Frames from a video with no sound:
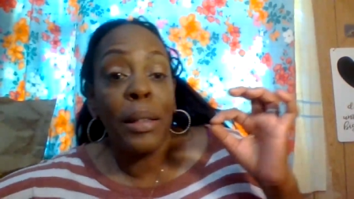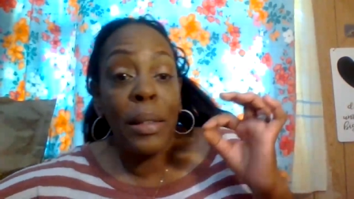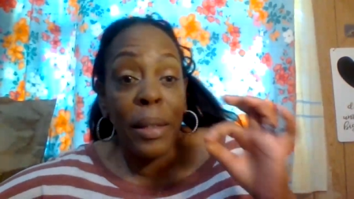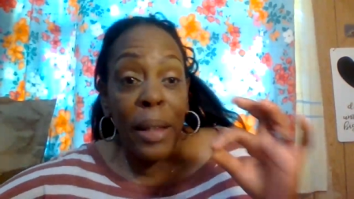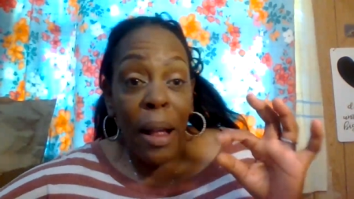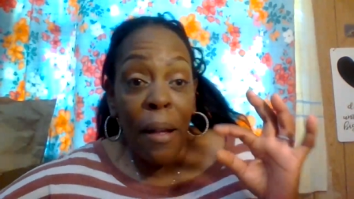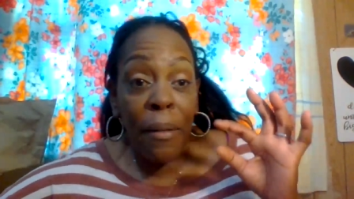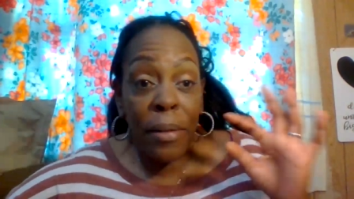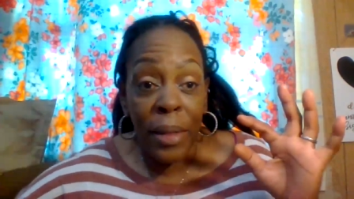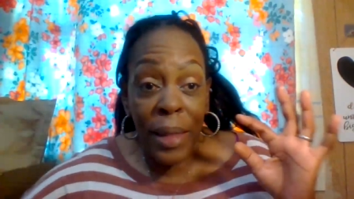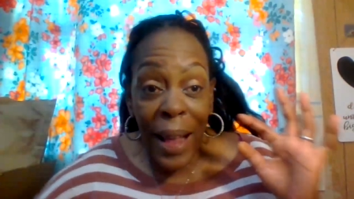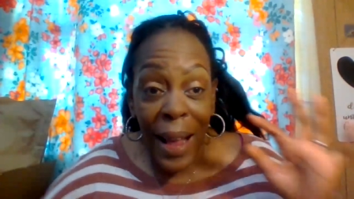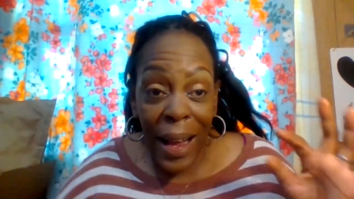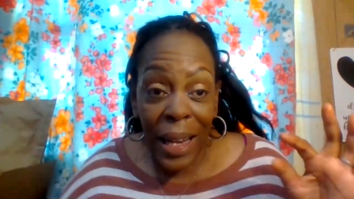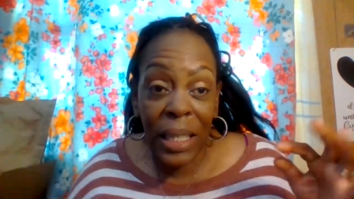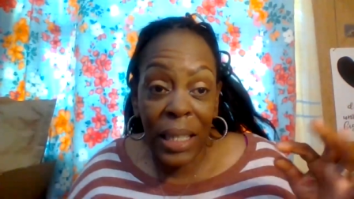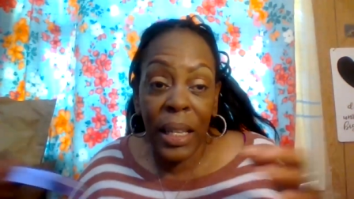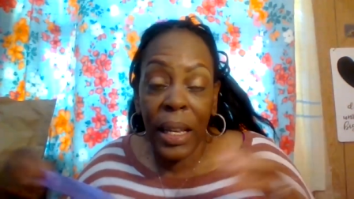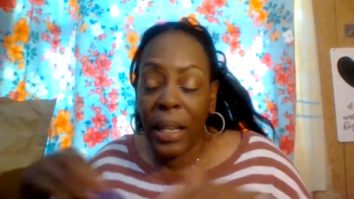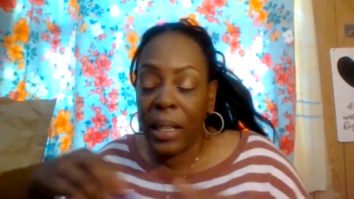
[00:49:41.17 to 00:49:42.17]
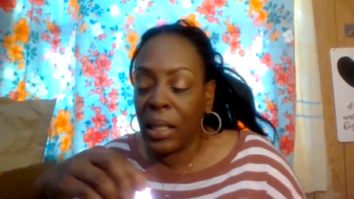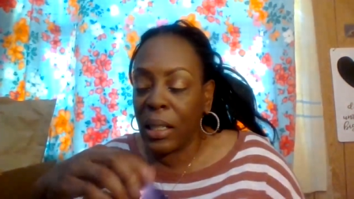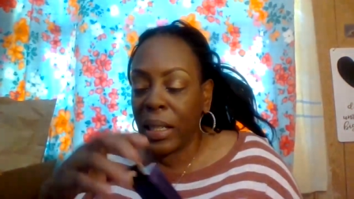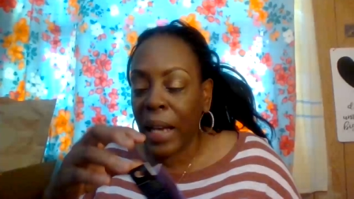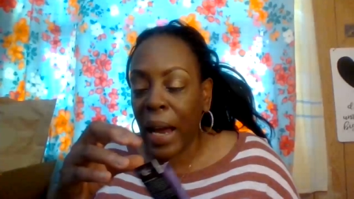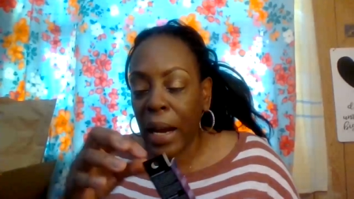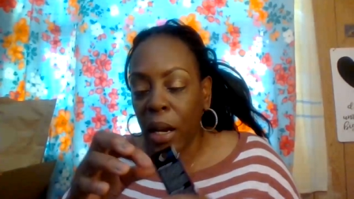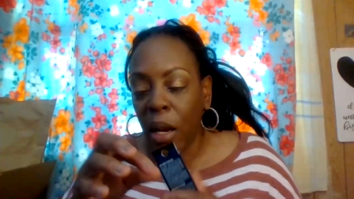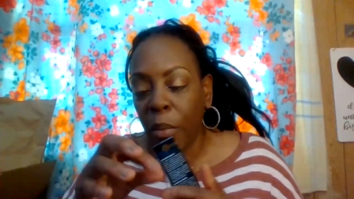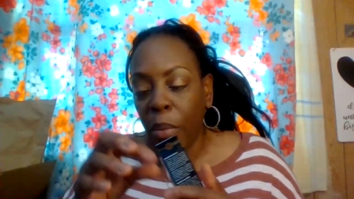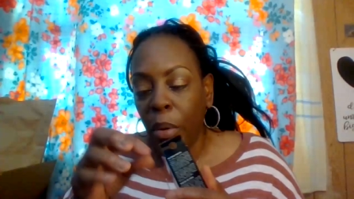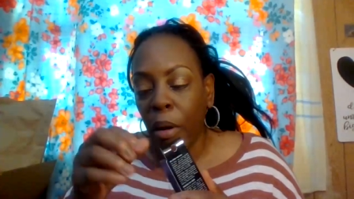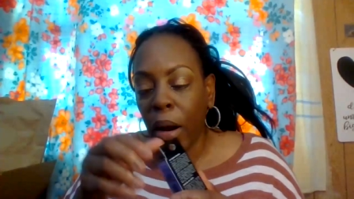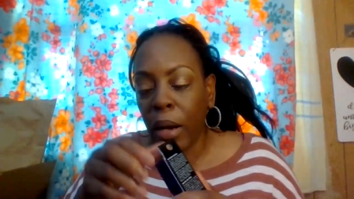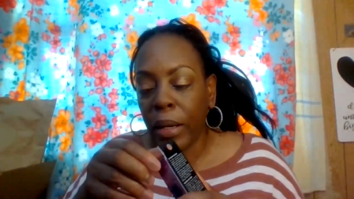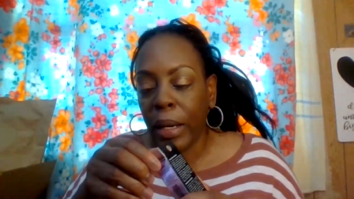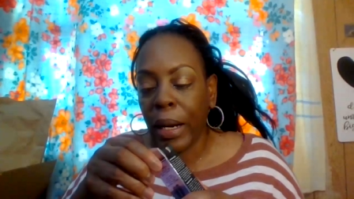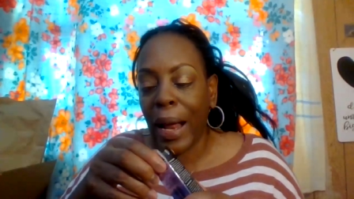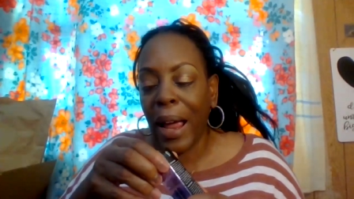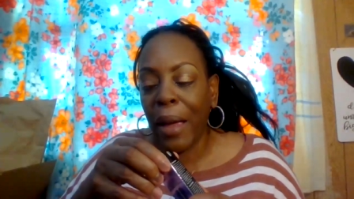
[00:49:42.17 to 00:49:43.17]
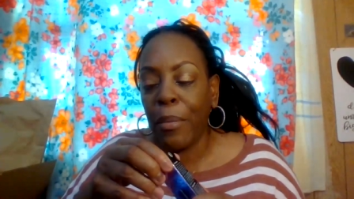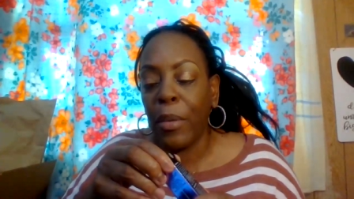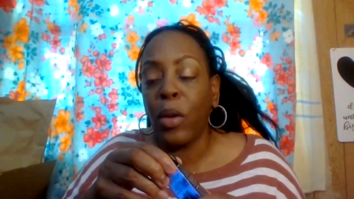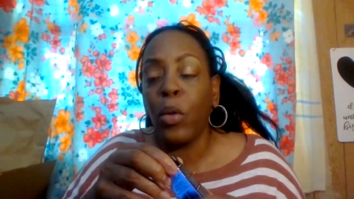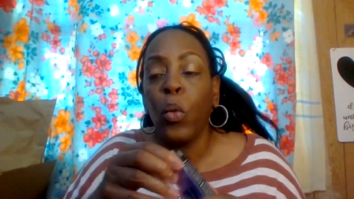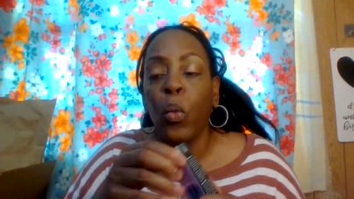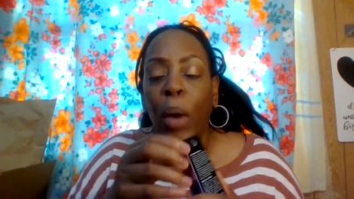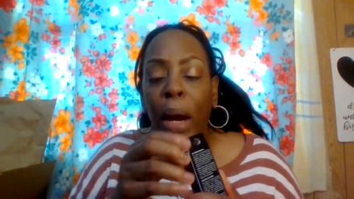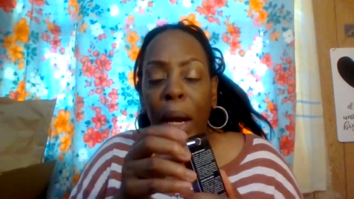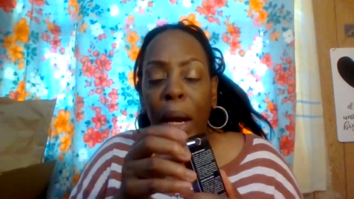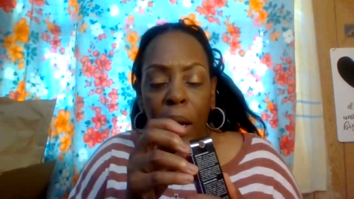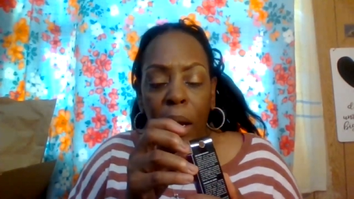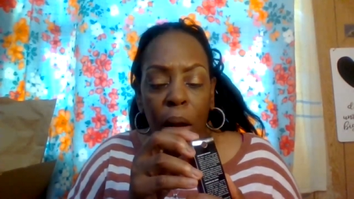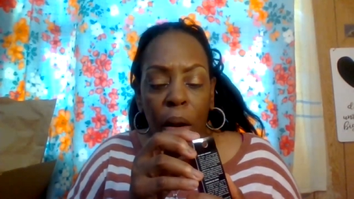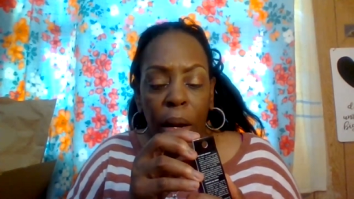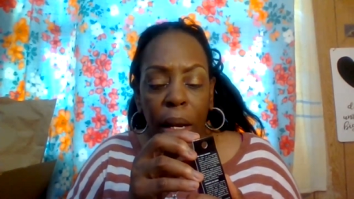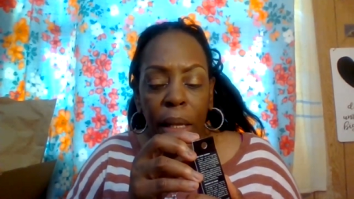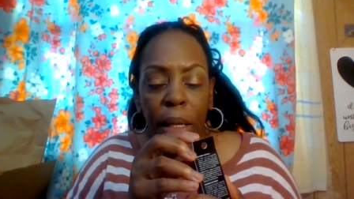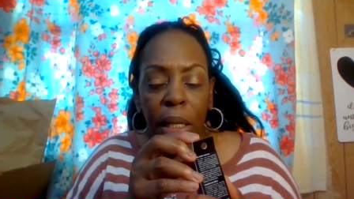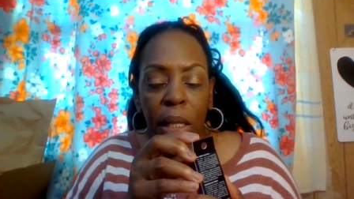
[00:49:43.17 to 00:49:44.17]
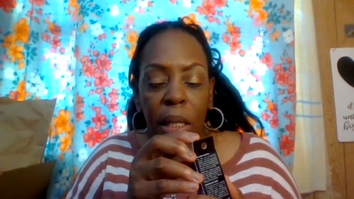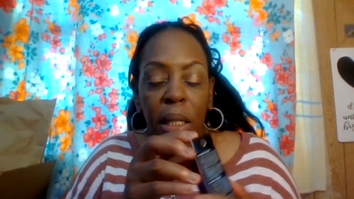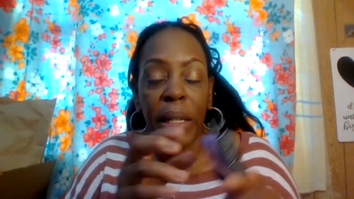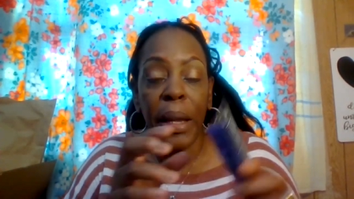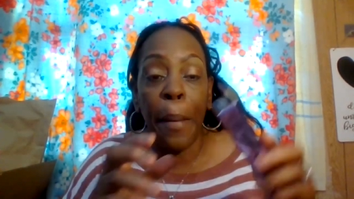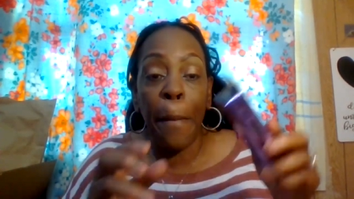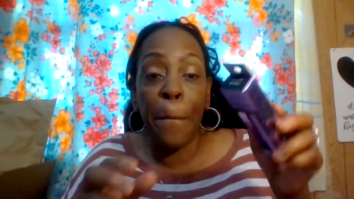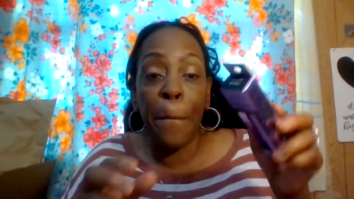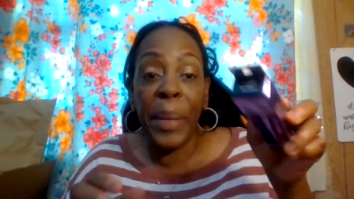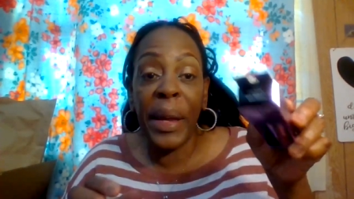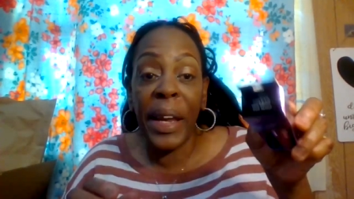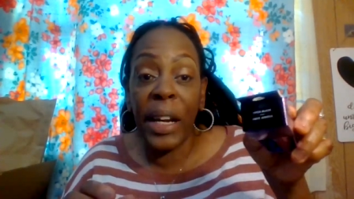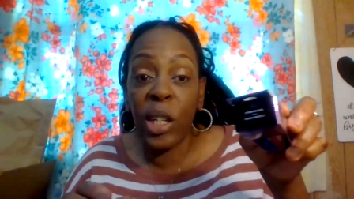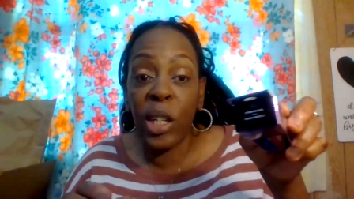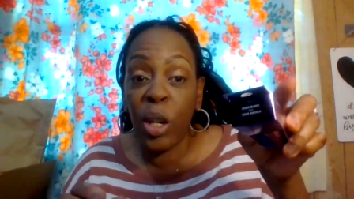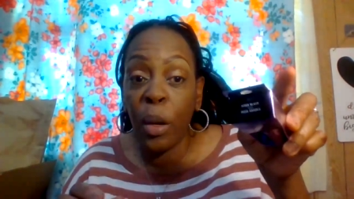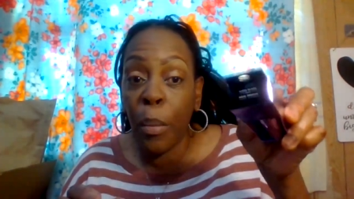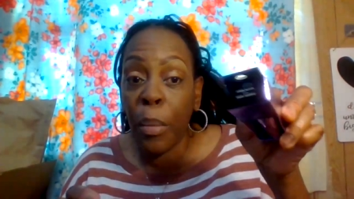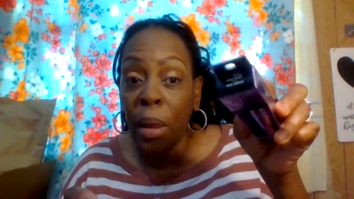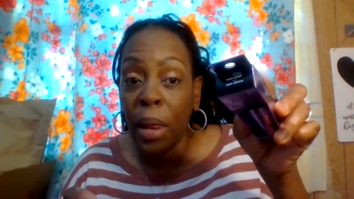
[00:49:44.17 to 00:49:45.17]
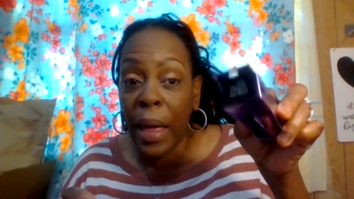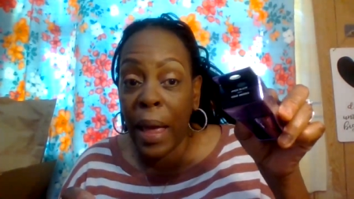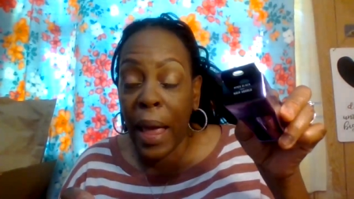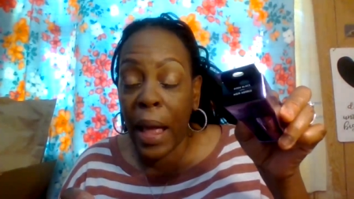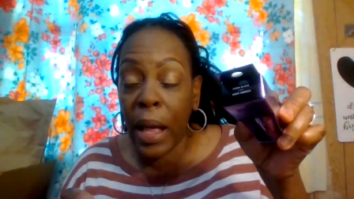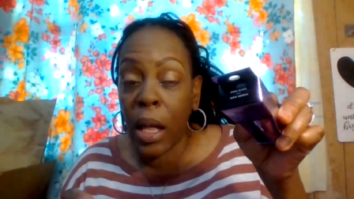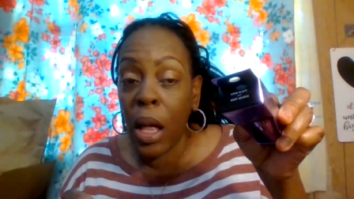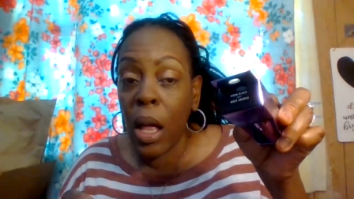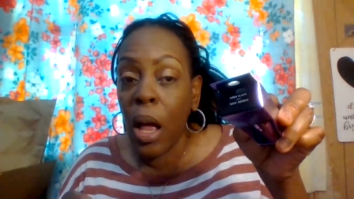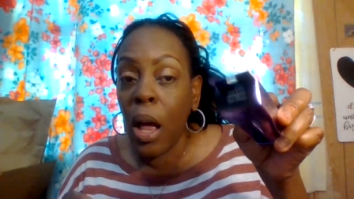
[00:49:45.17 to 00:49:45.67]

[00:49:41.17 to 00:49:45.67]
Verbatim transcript: now that's the exciting part that I've been waiting on and this is in pitch black